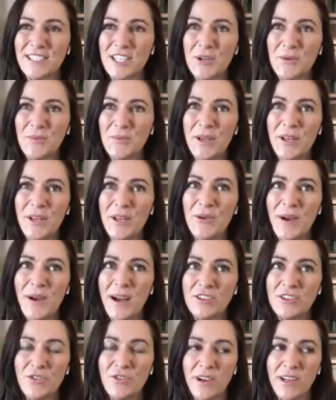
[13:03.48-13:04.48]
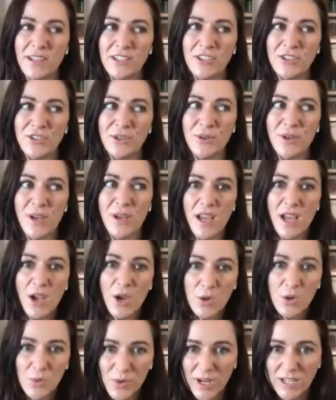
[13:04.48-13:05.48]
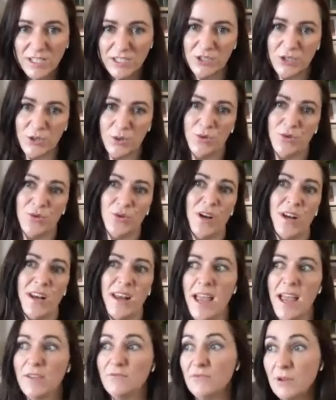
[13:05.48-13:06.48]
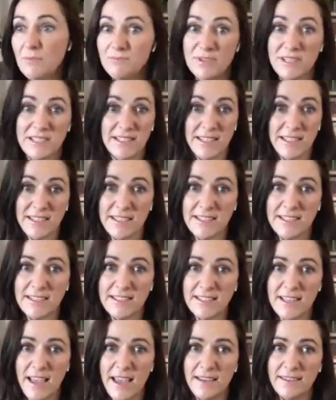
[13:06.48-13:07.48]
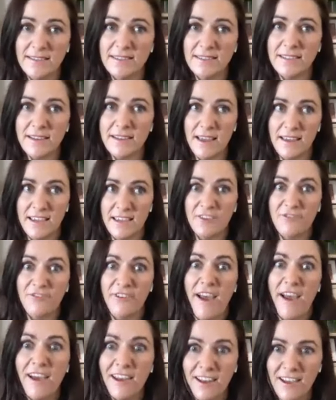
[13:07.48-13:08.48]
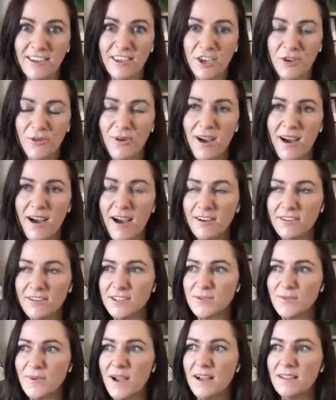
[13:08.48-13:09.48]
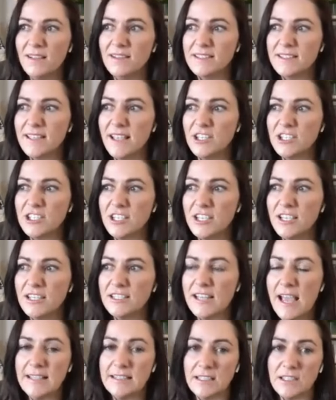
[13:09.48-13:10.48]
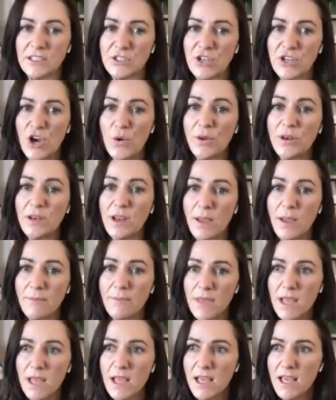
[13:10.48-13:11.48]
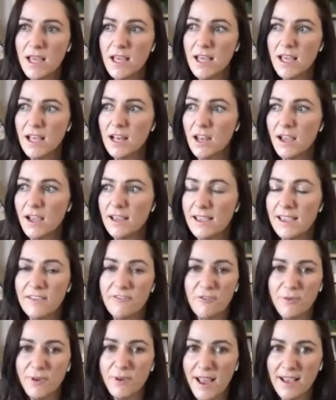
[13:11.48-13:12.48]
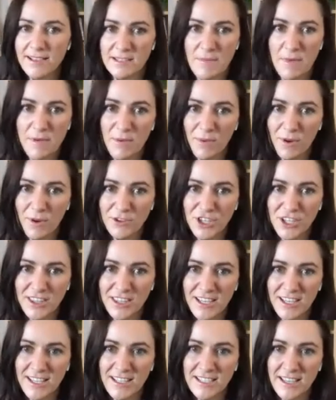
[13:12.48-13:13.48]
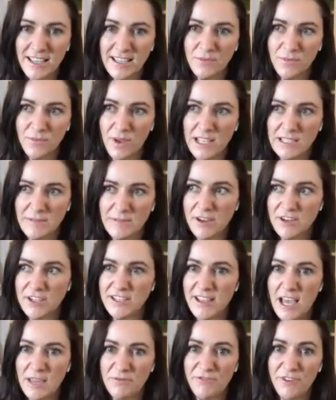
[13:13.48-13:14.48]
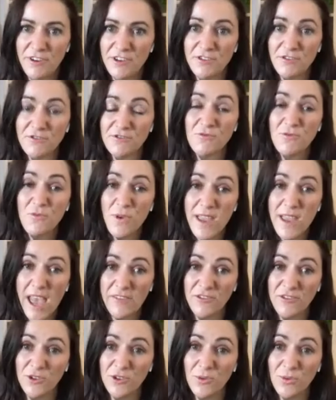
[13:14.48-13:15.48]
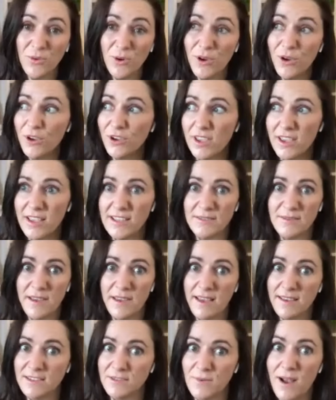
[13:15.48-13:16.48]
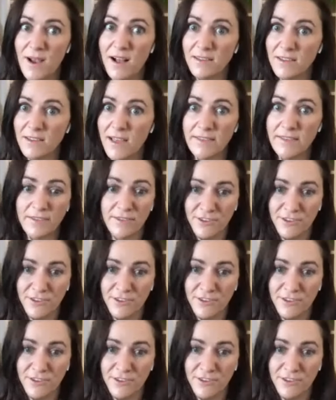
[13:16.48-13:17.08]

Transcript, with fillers: so when you are trying to raise children and run businesses and and give out like you are as well, it's actually it takes its toll. And like like everyone else that might be watching this as, as much as health professionals we have to do the work as as well like